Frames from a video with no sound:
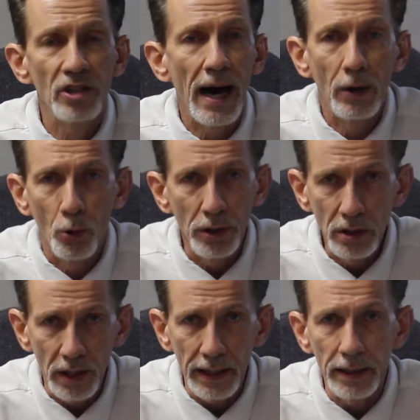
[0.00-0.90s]
thyroid
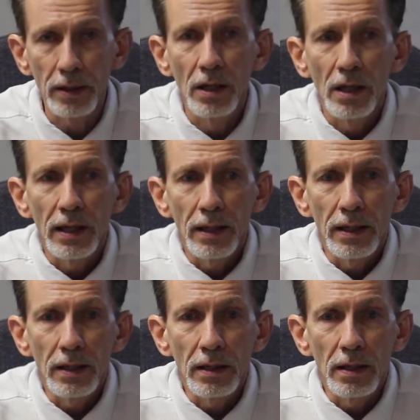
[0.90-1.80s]
gland,
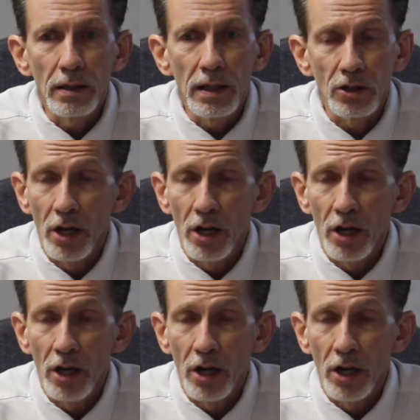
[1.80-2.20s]
it's